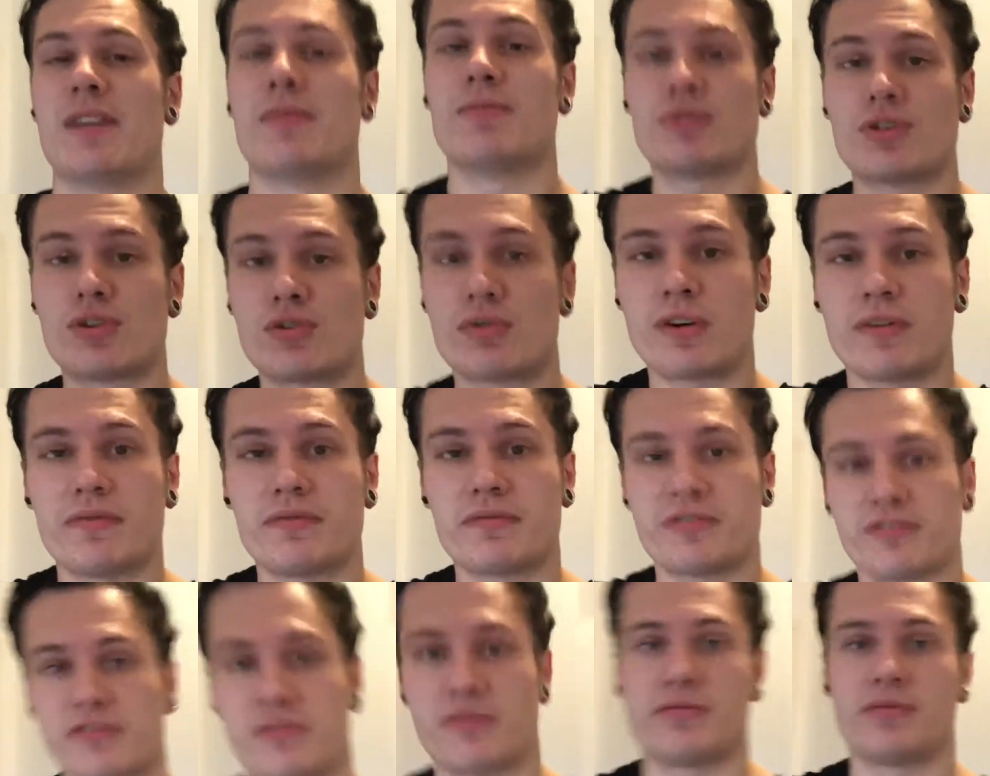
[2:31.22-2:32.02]

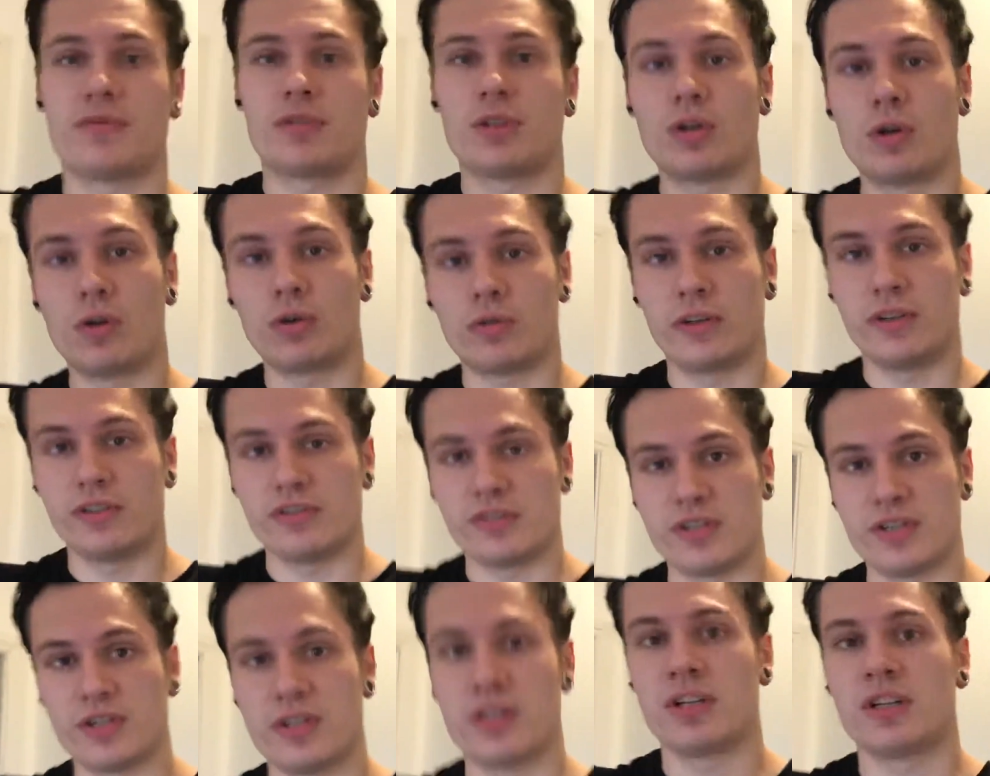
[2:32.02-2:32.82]
strength,
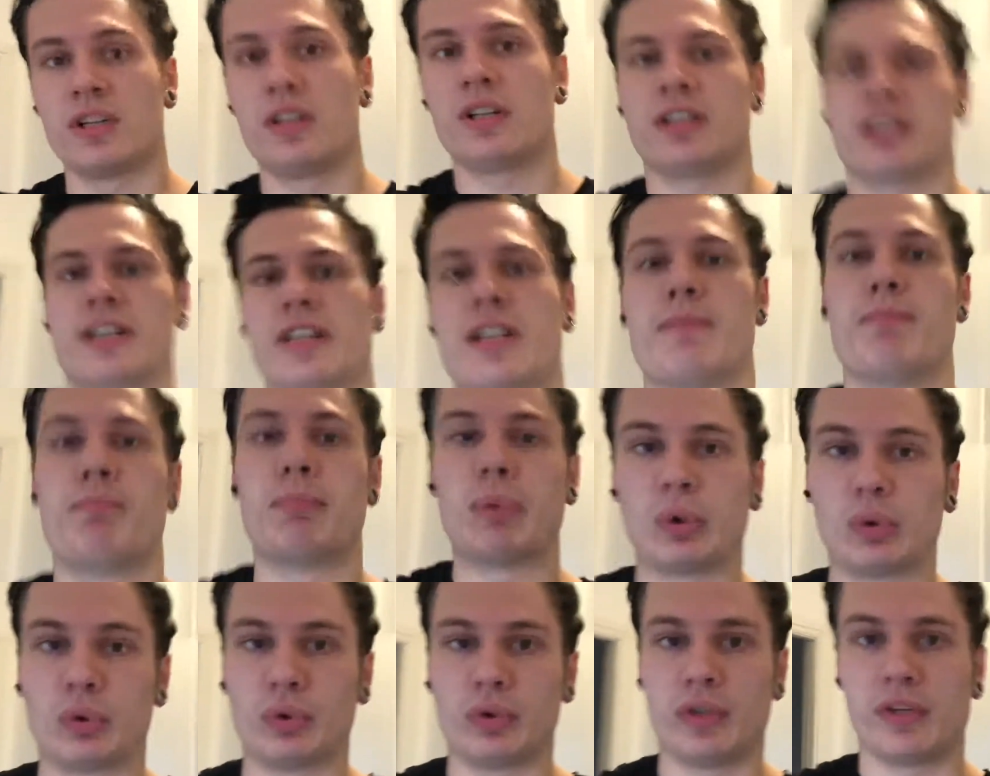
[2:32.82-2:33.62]
courage,
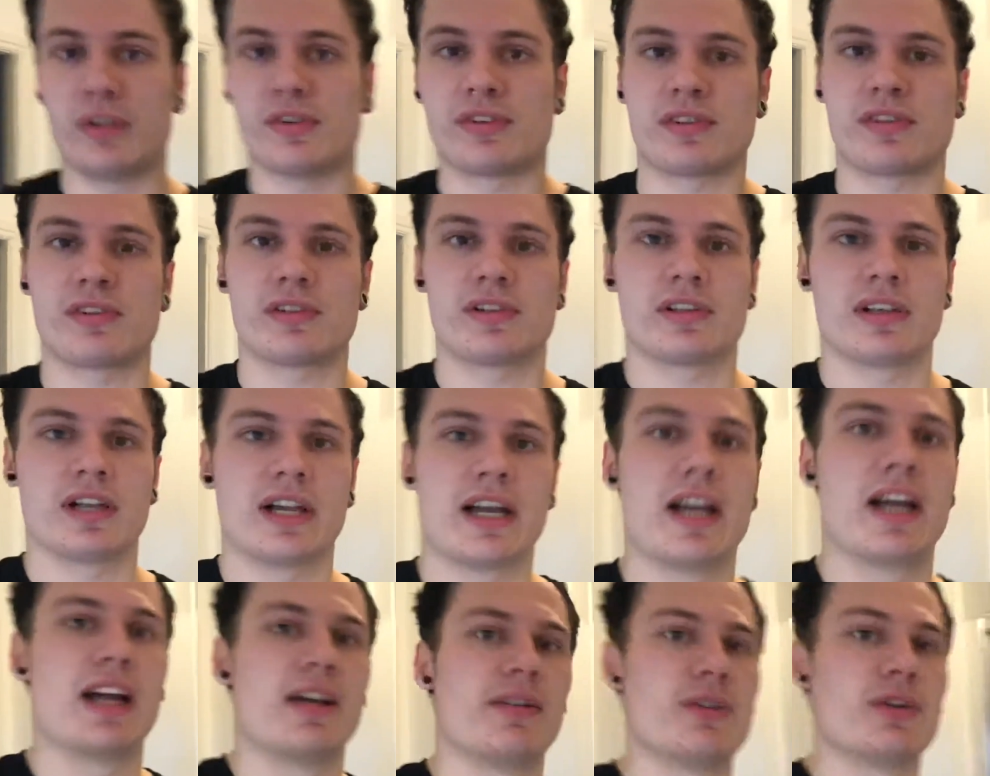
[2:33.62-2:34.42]
boldness,
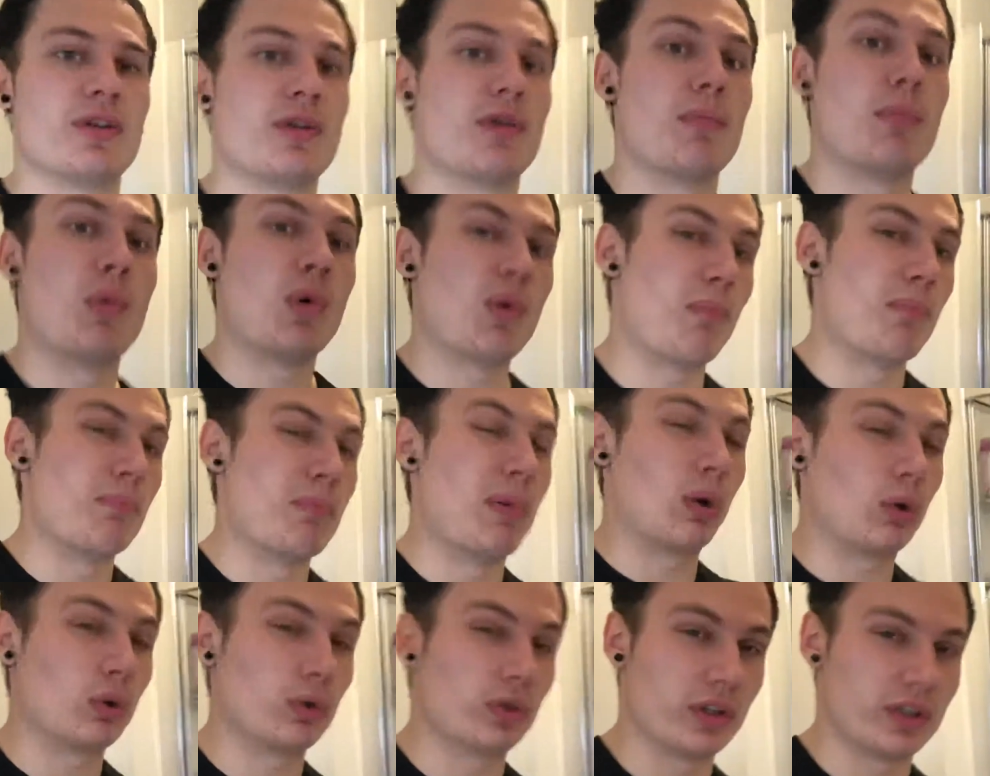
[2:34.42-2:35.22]
a more
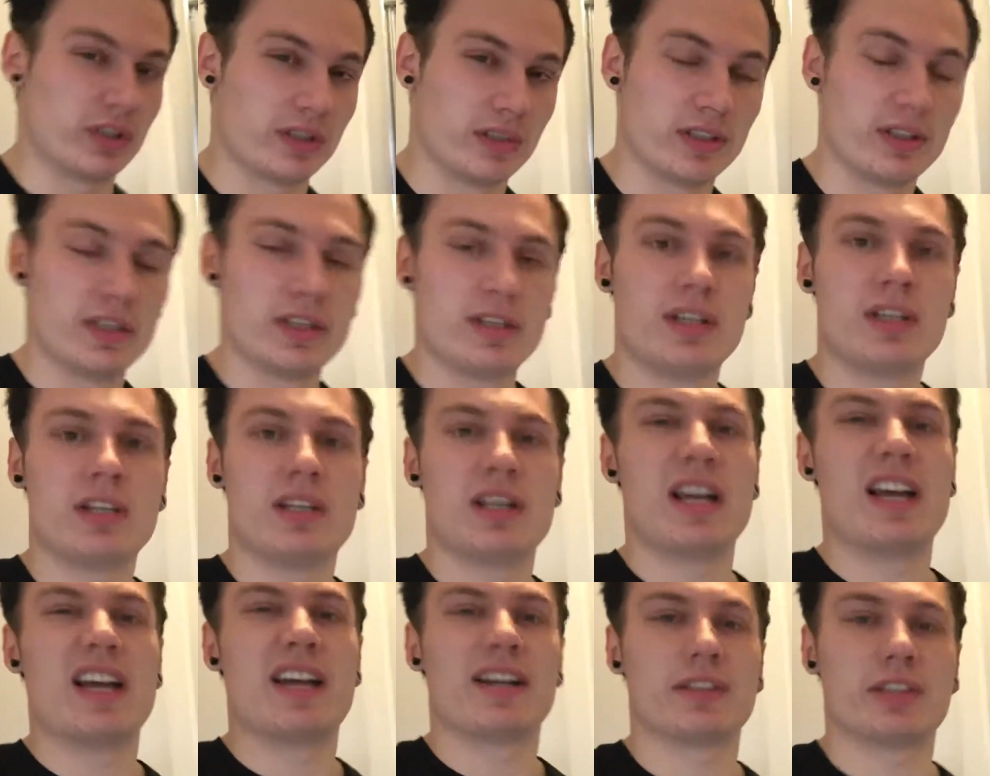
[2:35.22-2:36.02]
bolder
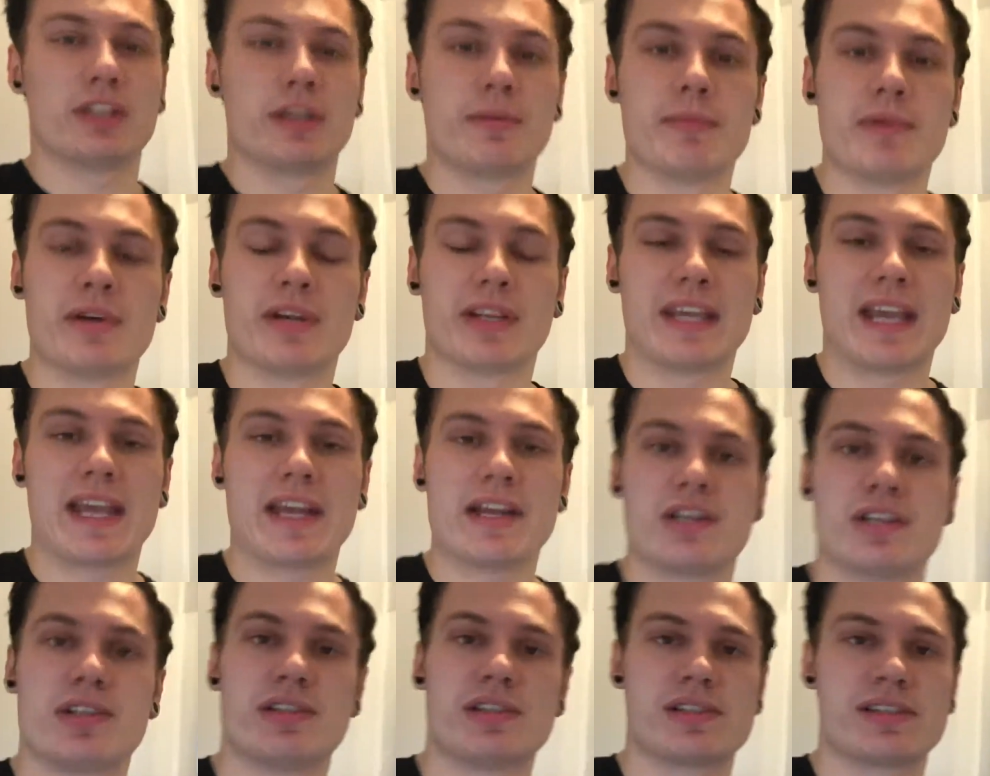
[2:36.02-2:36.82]

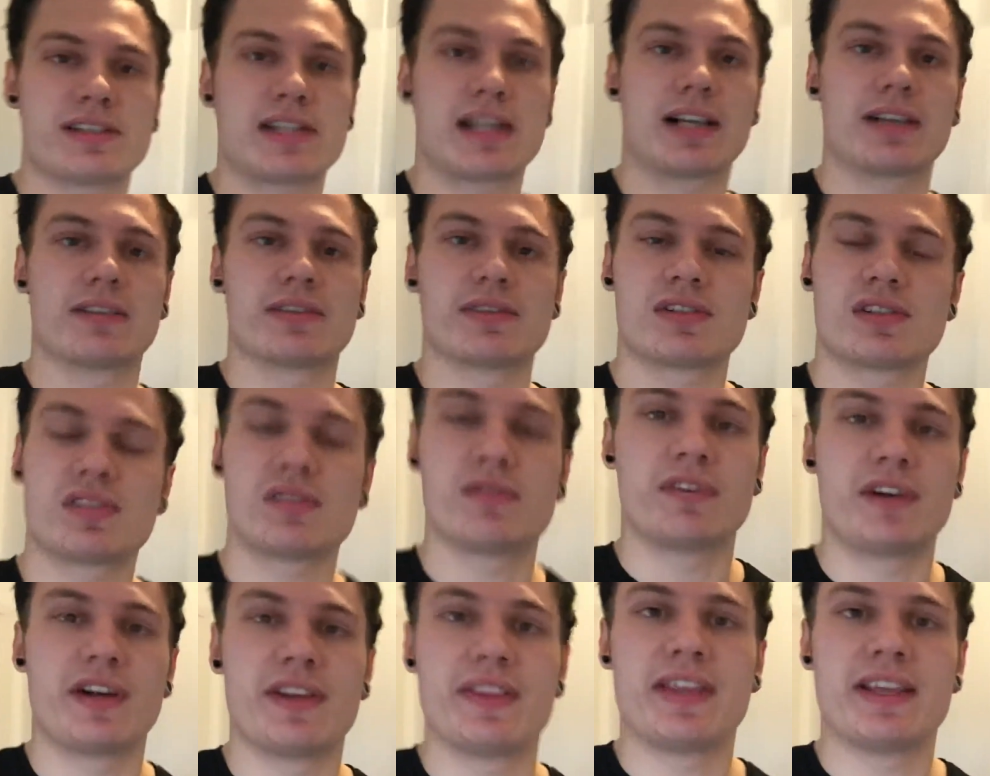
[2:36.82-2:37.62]
communication style and
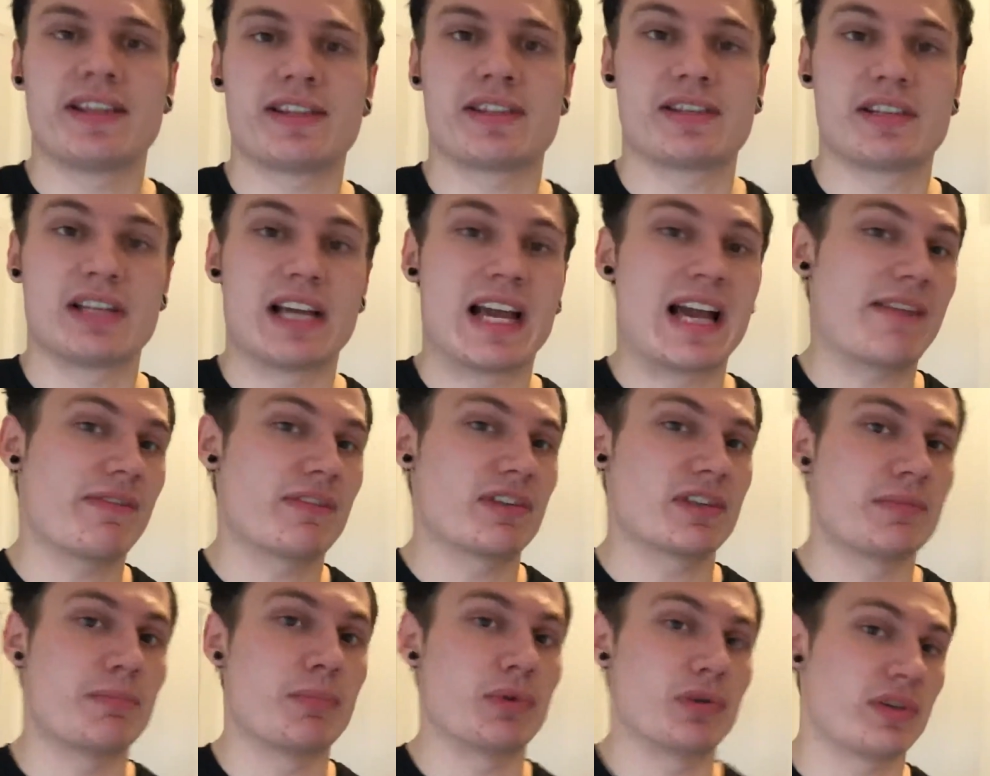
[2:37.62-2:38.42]
stuff like this, and
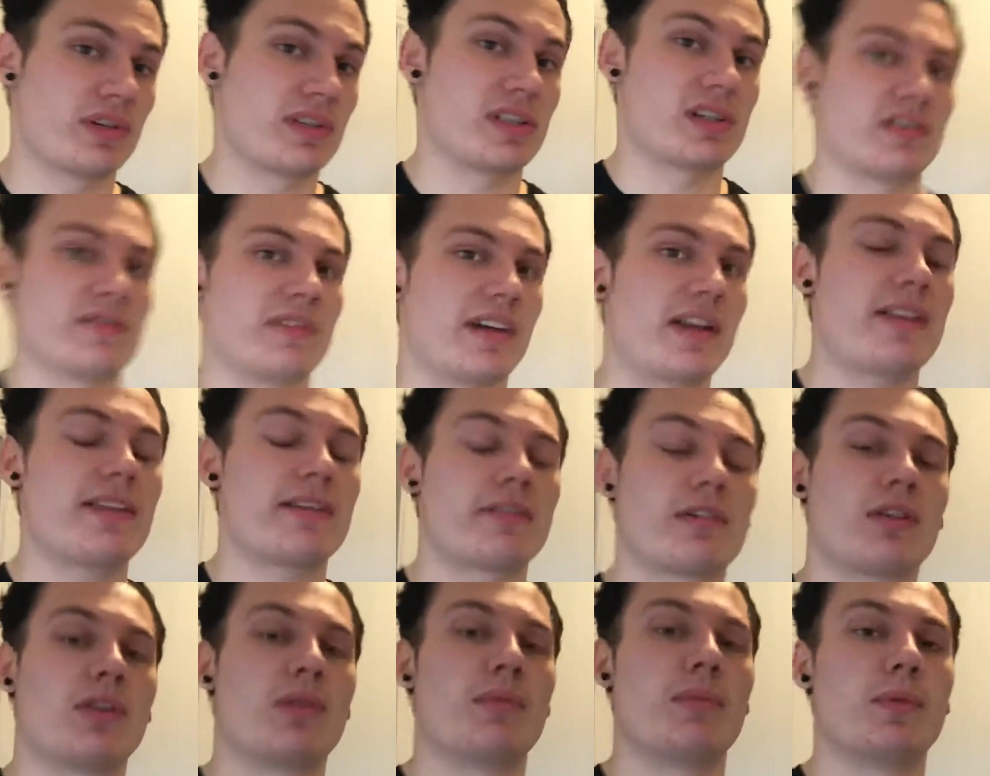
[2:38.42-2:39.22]
having to put yourself out
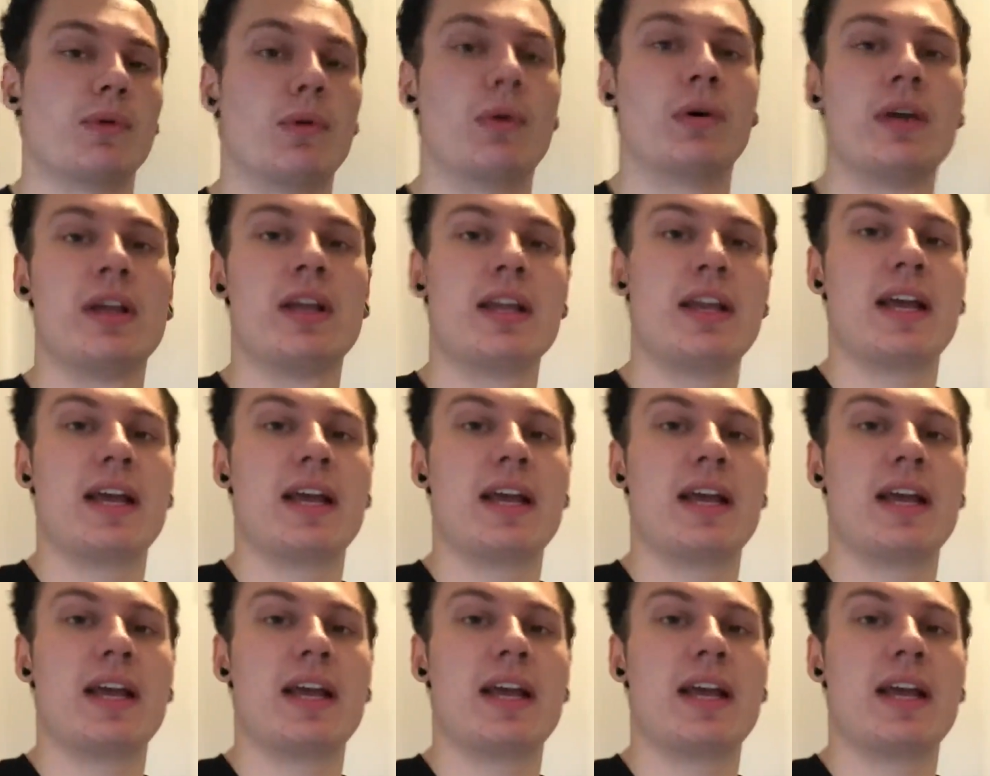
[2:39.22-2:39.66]
there a lot more,